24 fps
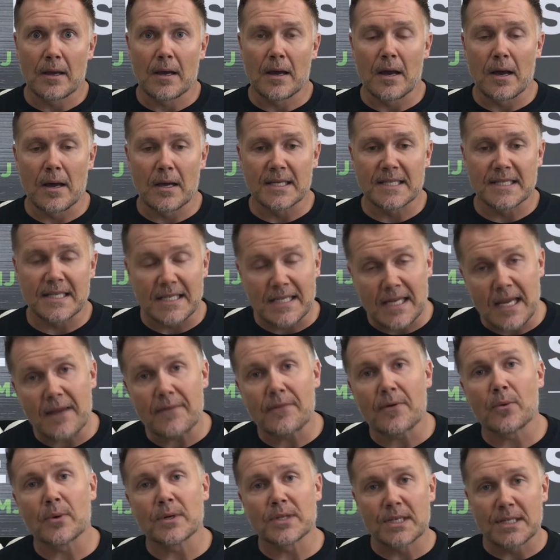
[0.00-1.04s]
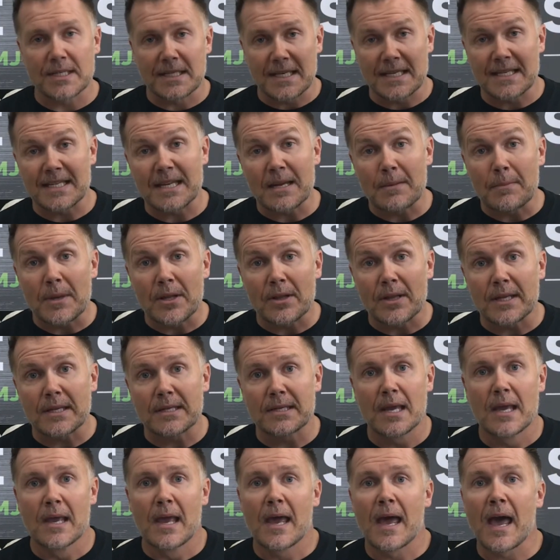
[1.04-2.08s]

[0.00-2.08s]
Sativa, which is a stimulant,